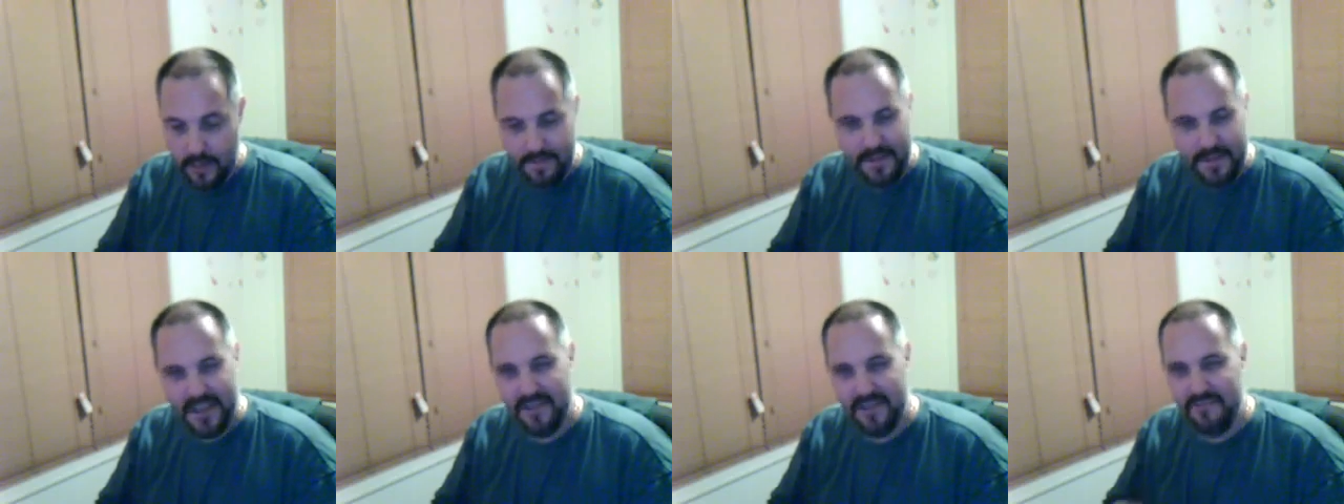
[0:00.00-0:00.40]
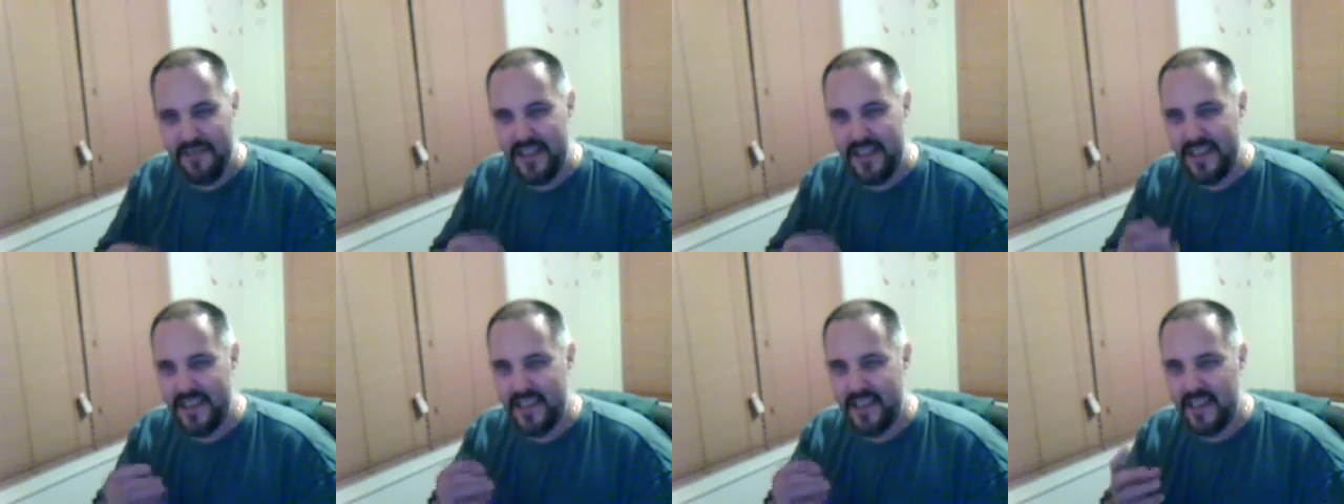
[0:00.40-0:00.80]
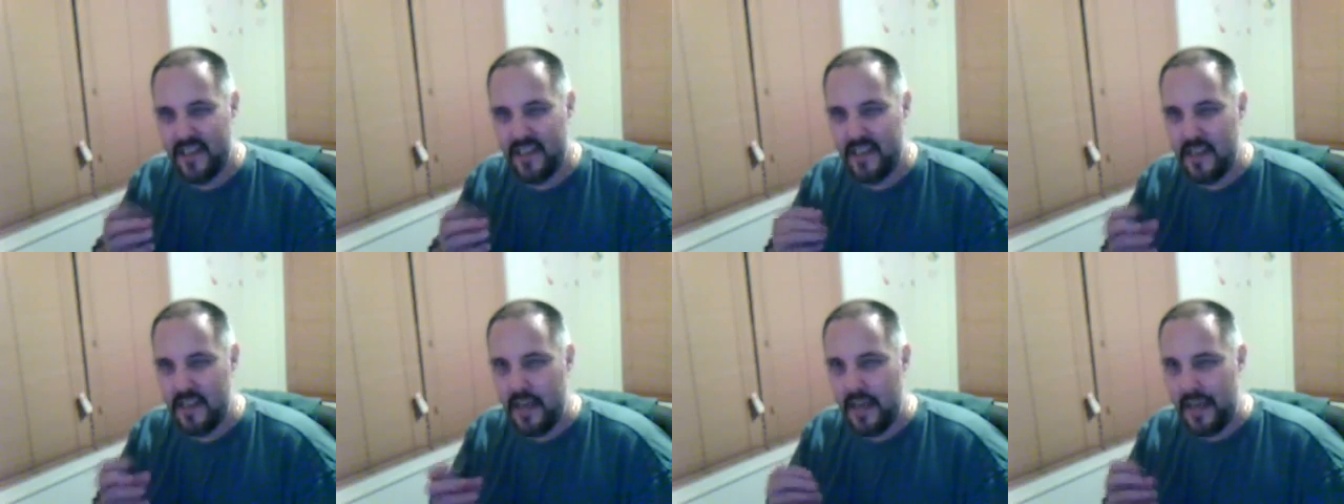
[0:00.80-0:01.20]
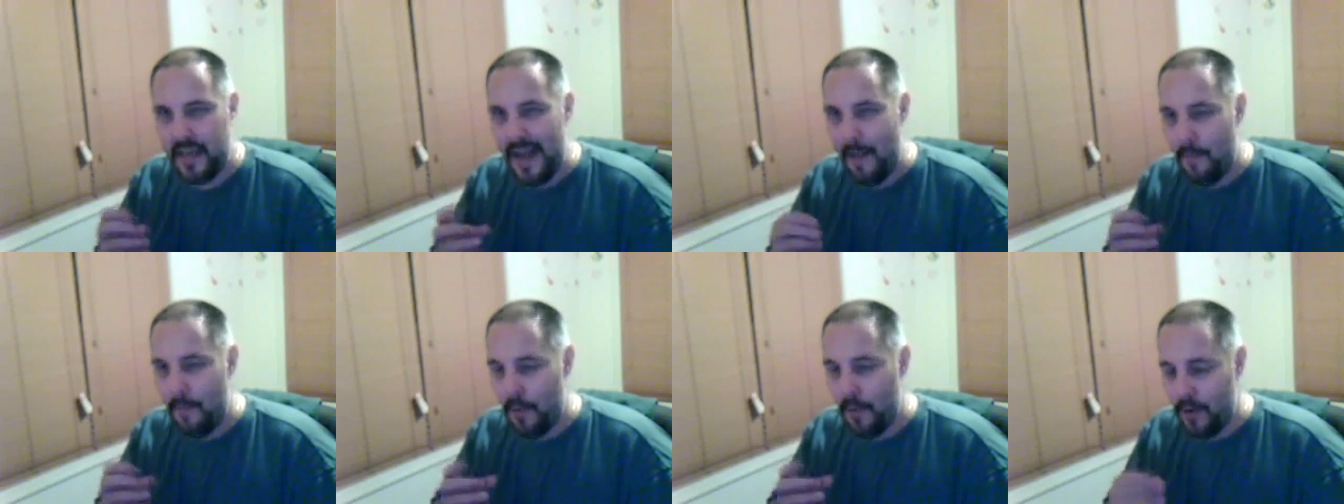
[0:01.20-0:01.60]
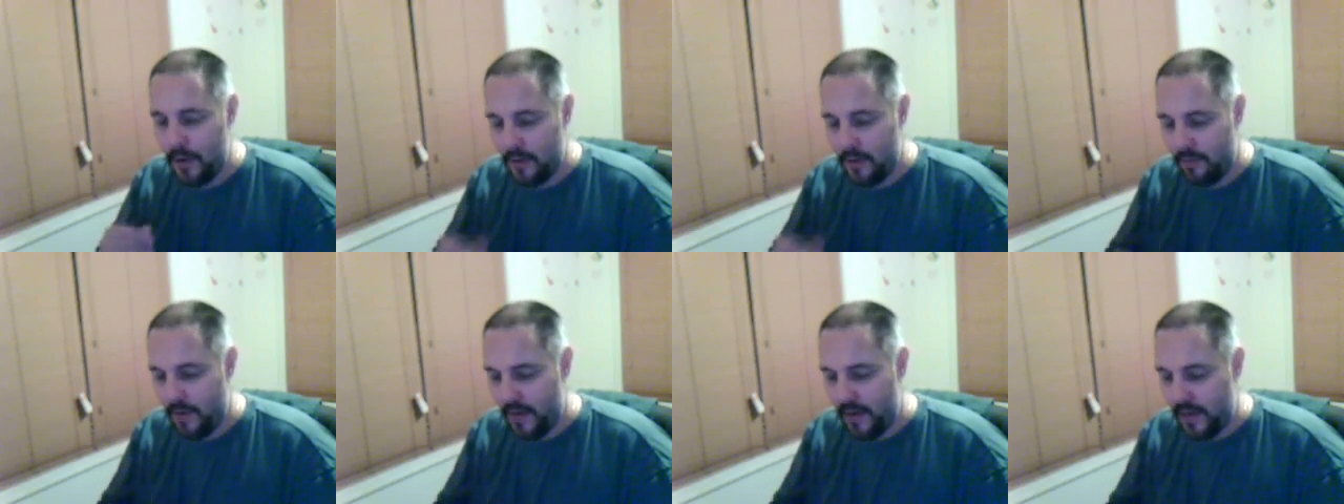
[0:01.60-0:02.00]
For some reason it got
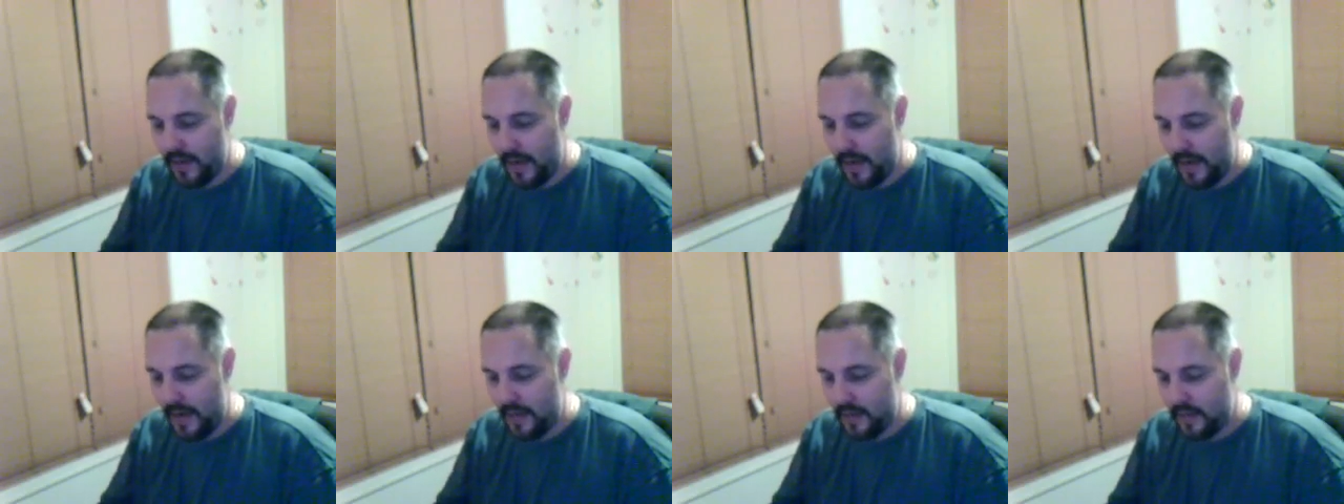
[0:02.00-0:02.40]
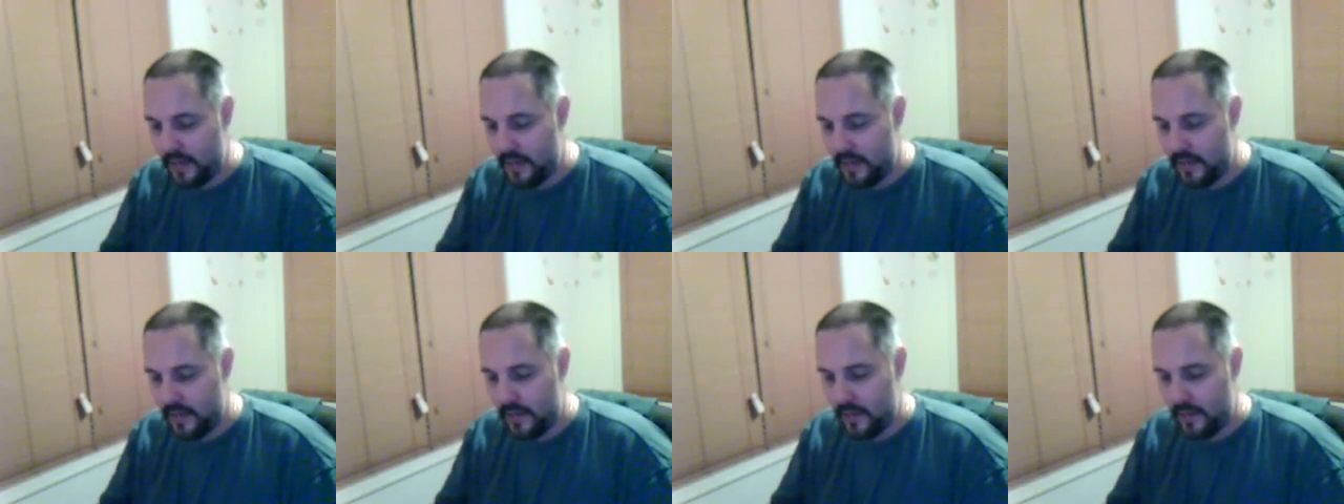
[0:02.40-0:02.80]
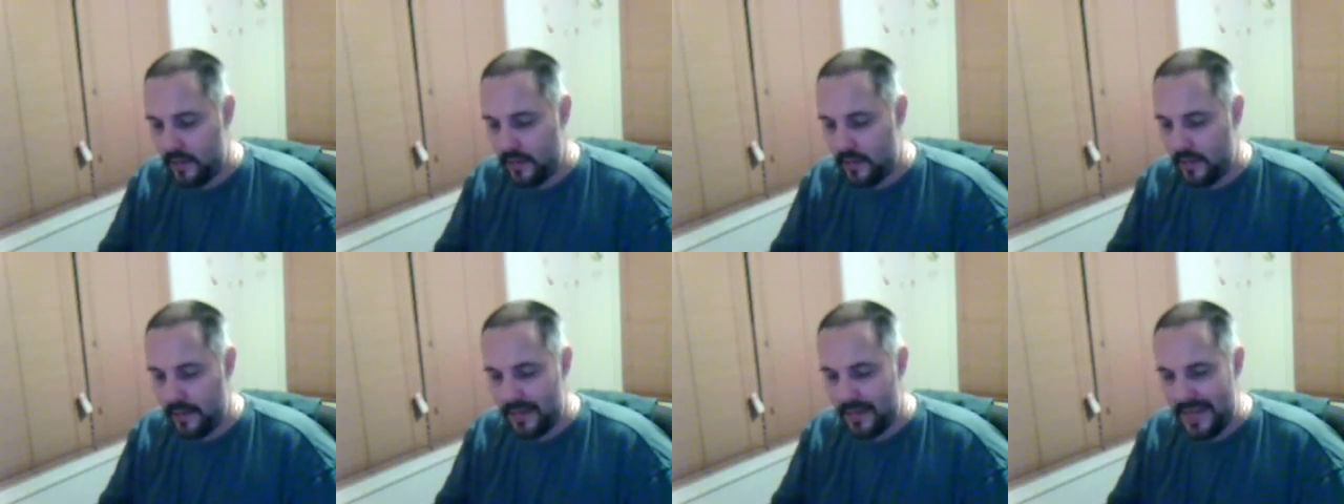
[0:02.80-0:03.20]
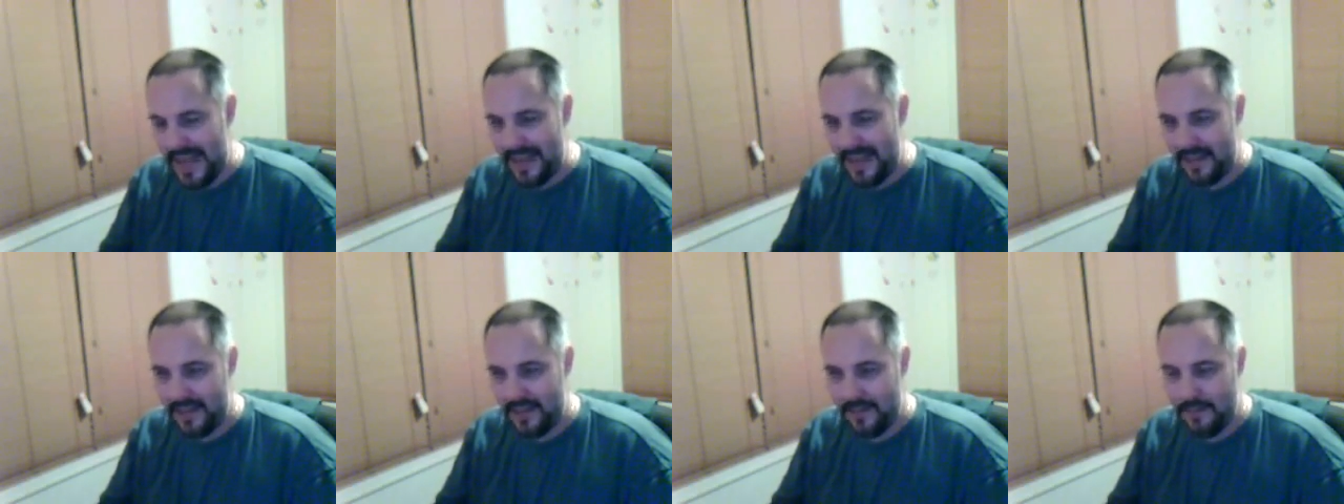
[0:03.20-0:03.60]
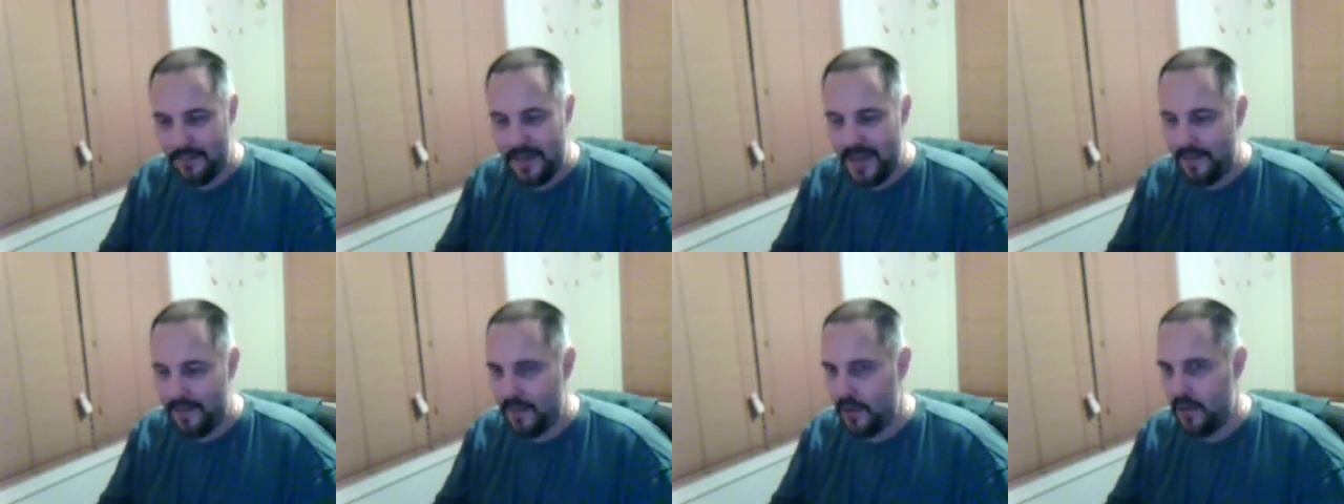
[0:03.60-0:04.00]
burnt already, and that's
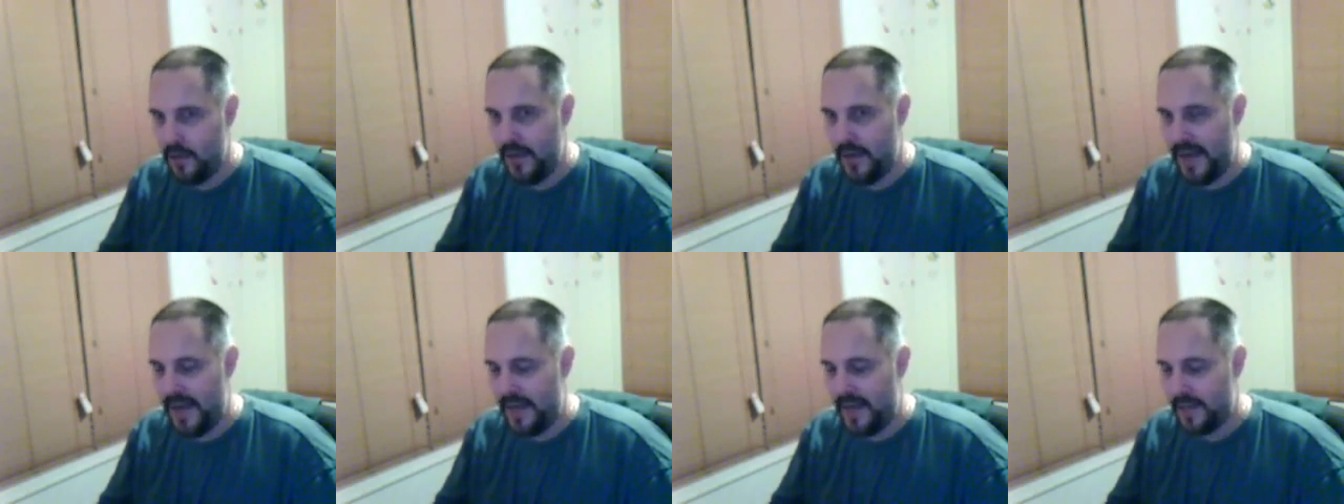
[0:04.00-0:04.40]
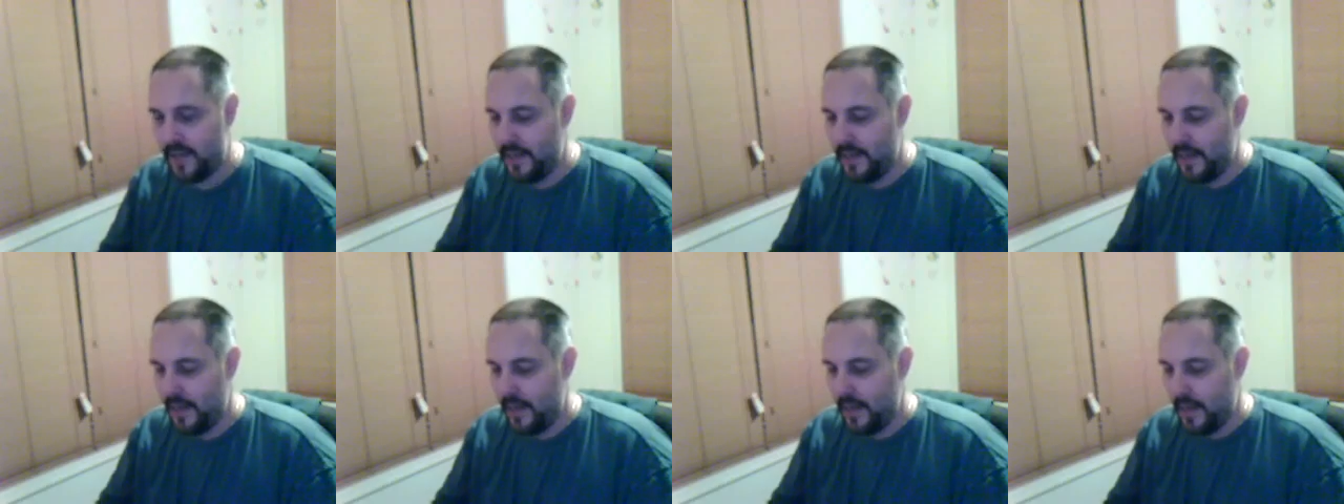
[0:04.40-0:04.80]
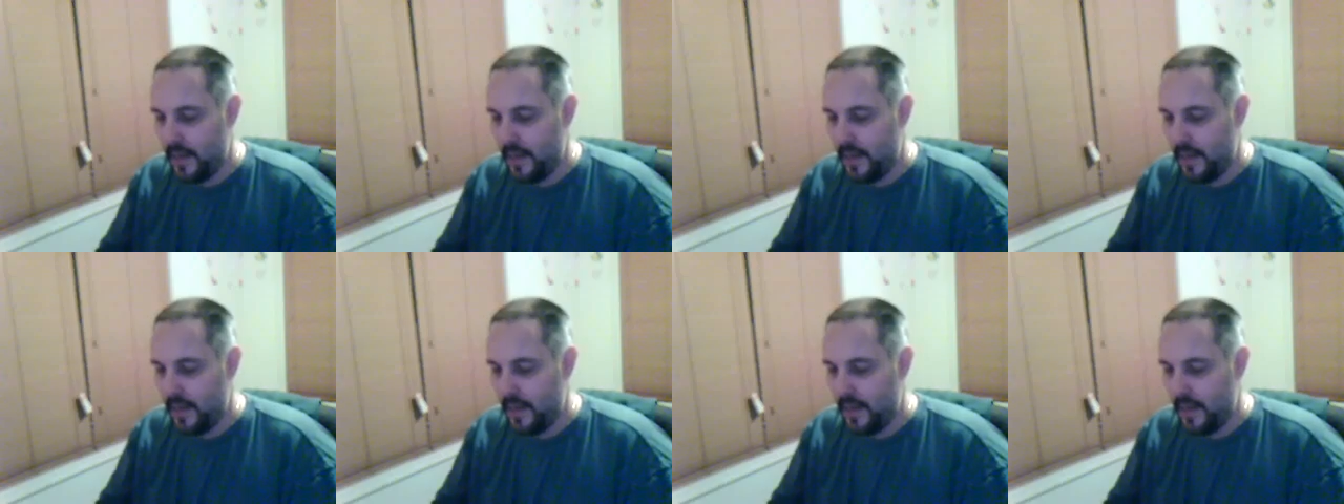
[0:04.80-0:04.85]
been after 2 days.